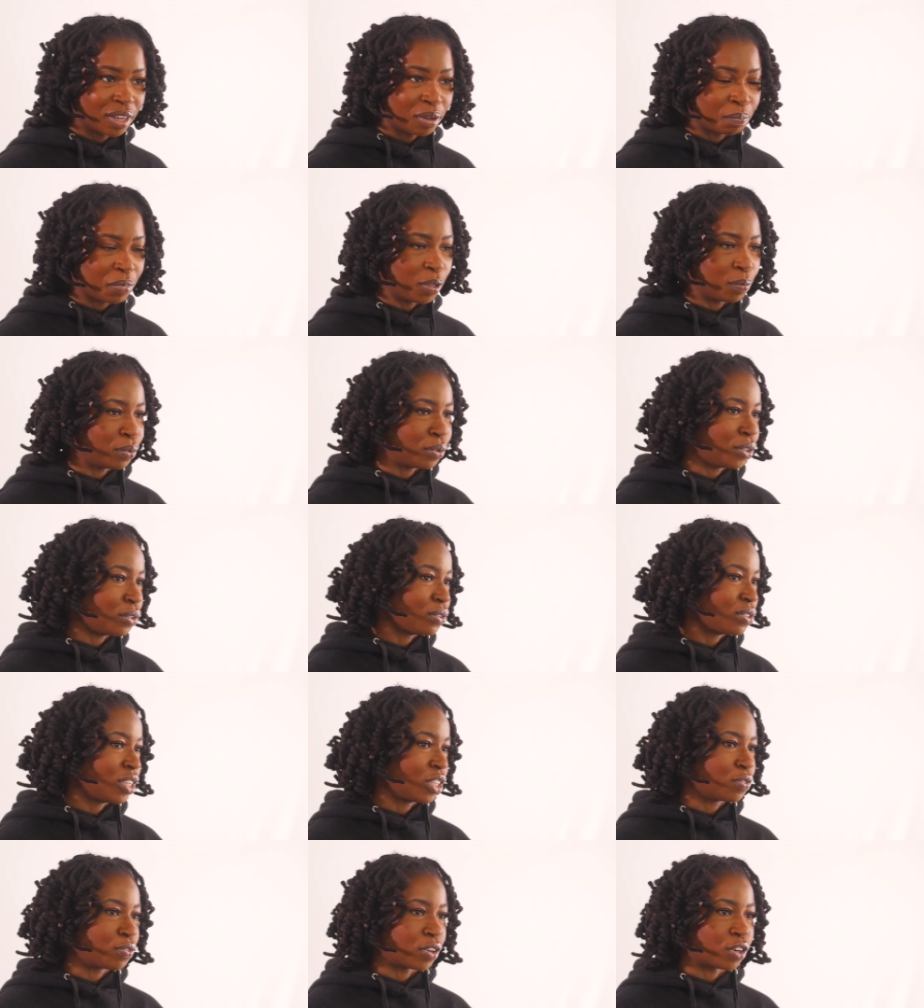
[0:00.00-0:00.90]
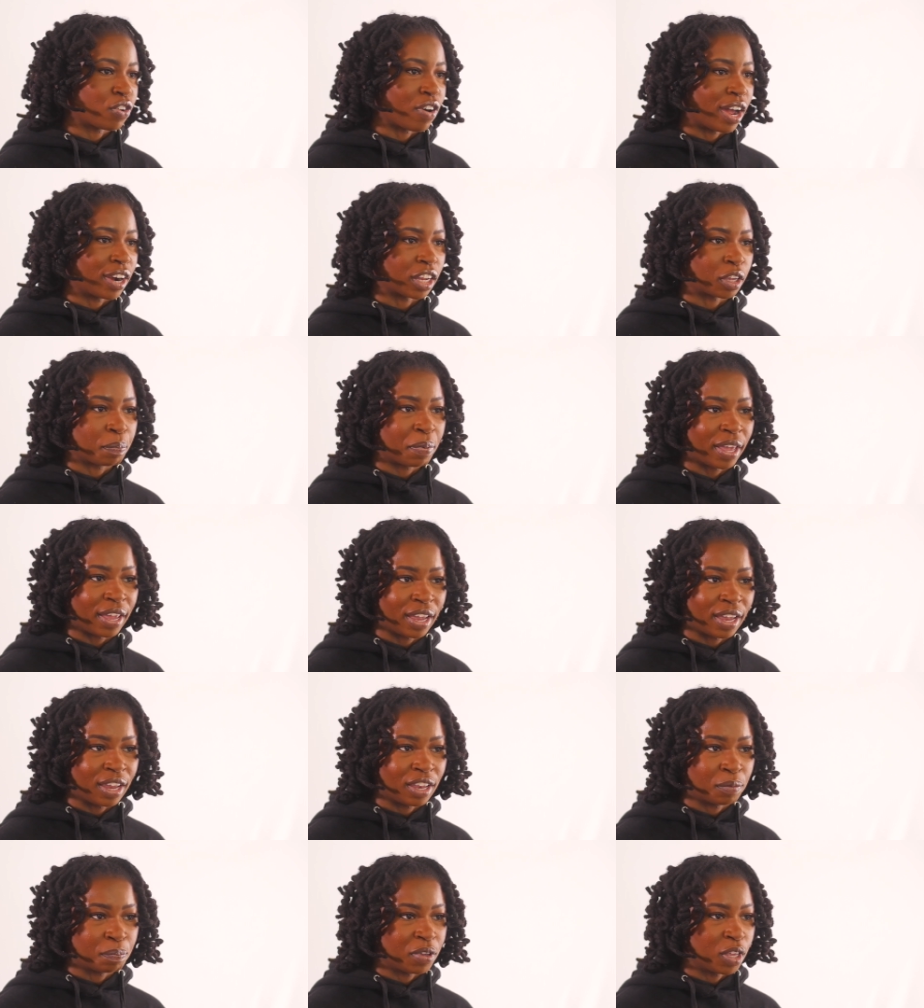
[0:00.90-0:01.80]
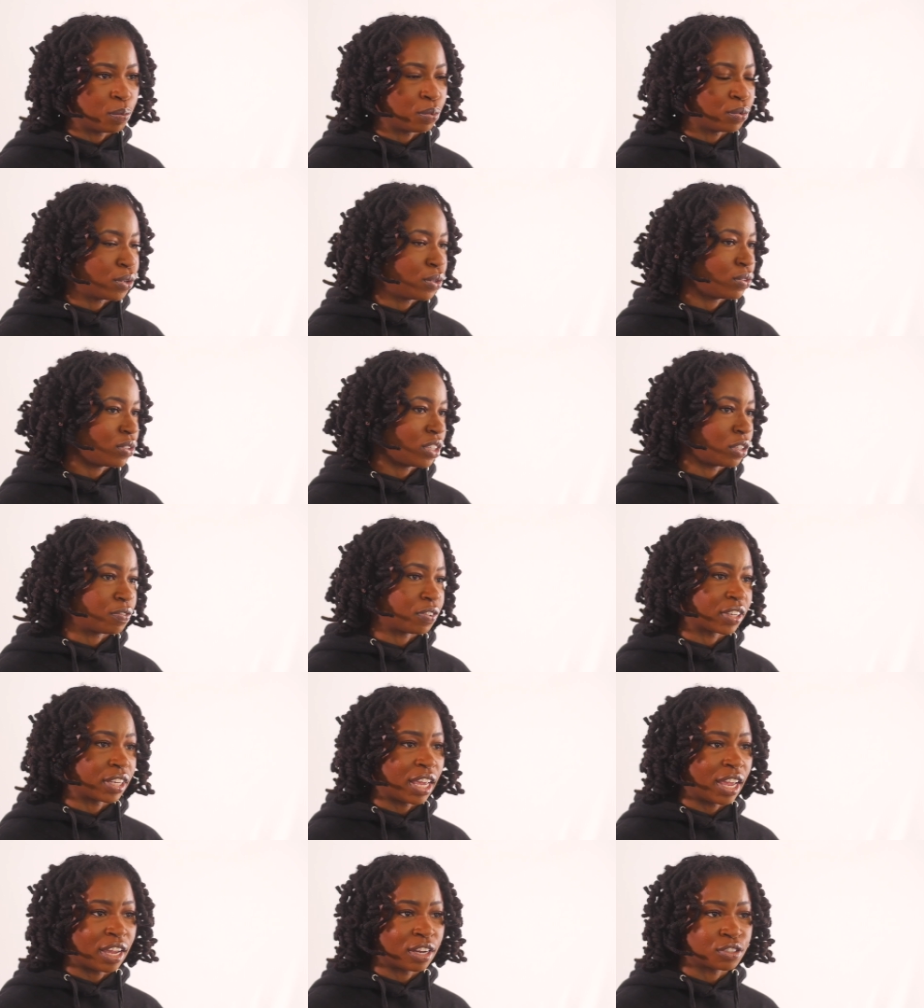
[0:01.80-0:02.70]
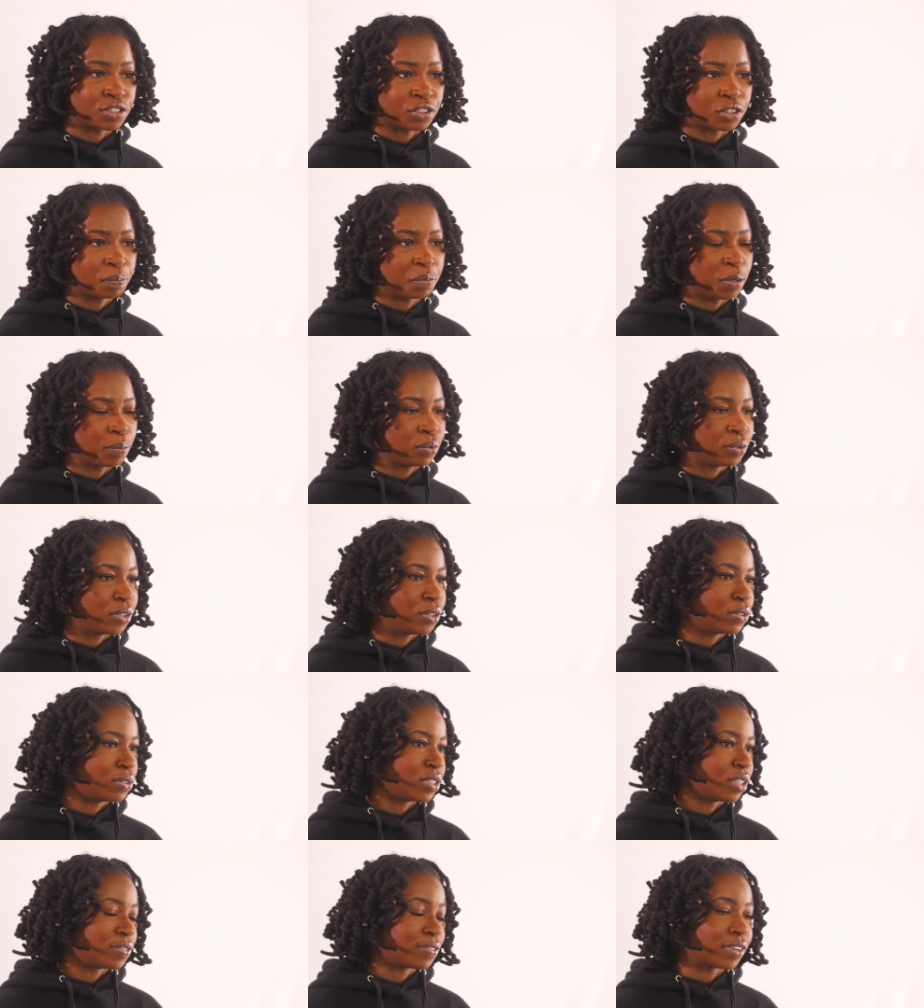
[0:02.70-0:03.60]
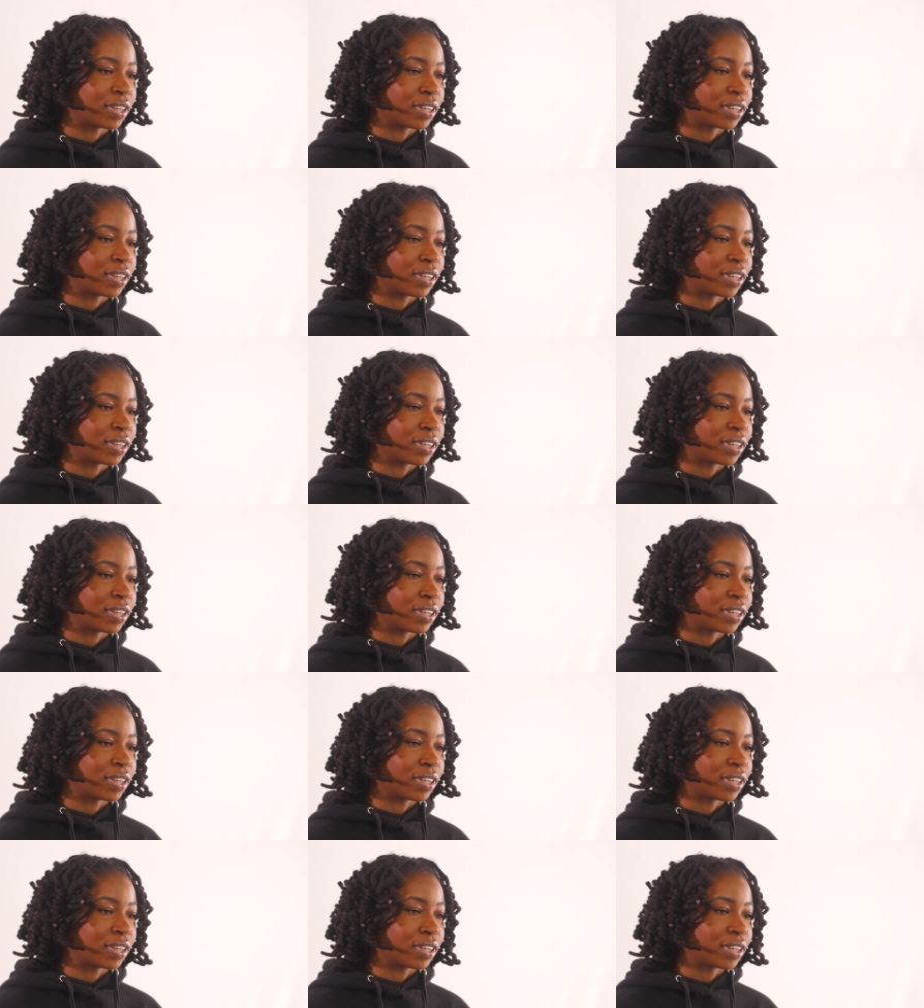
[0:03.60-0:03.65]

People use this for chronic pain, people use this for cancer, people use this for